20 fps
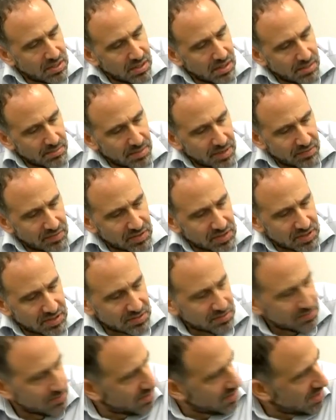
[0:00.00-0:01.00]
ever
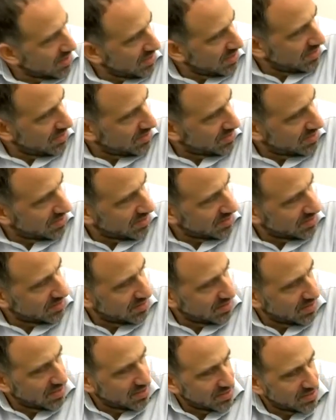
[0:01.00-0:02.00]
since, was it 96
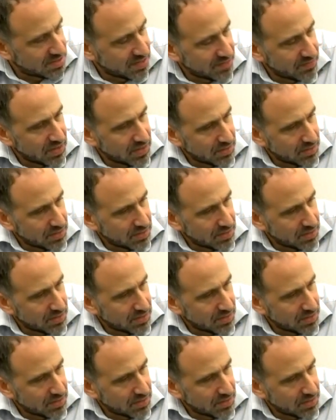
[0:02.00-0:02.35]
or 97